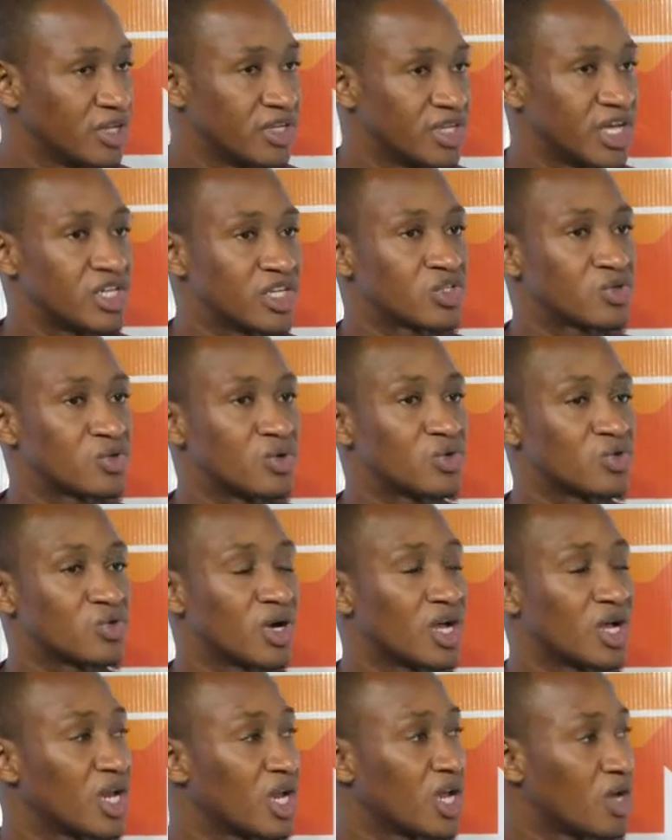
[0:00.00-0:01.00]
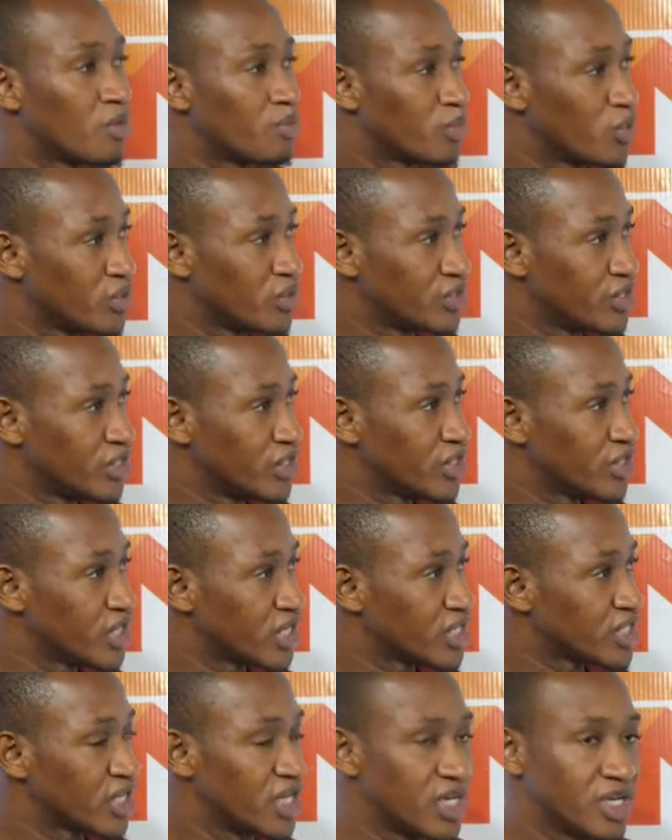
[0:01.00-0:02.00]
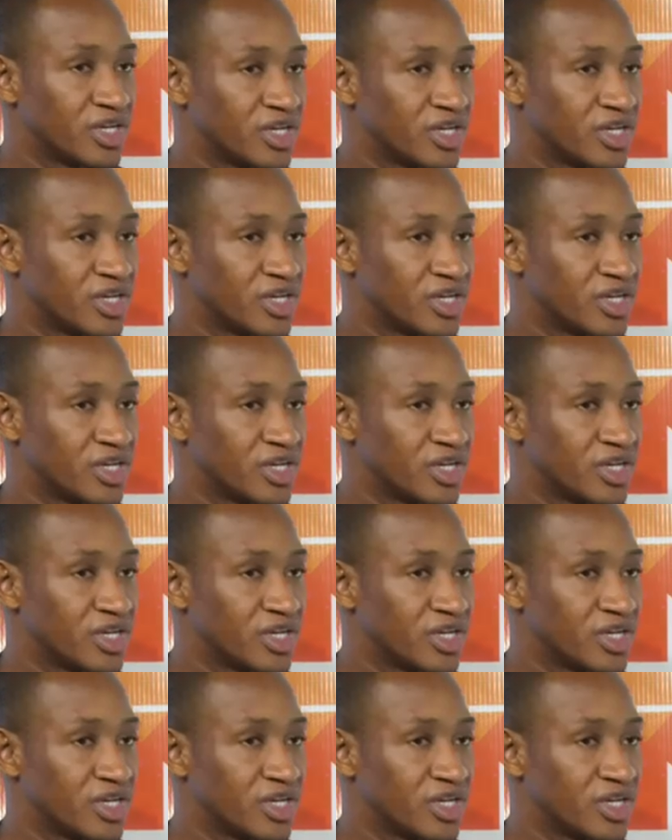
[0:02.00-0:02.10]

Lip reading: that is going to allow politicians,